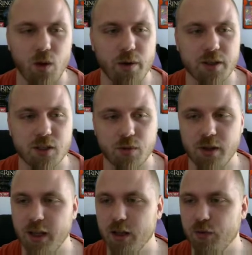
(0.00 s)
Okay, so
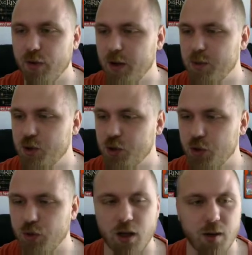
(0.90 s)
the end frame
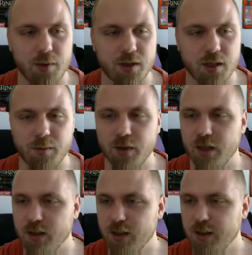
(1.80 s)
should obviously
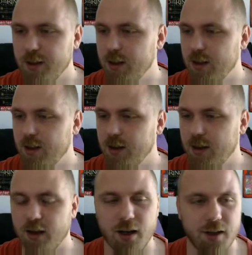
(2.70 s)
be
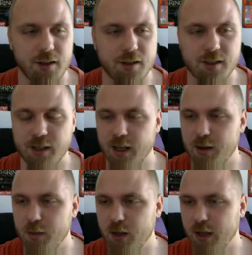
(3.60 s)
the
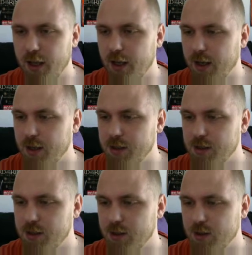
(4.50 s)
same
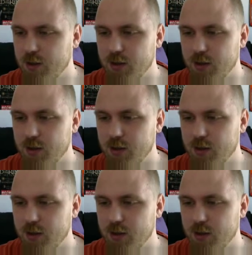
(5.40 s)
as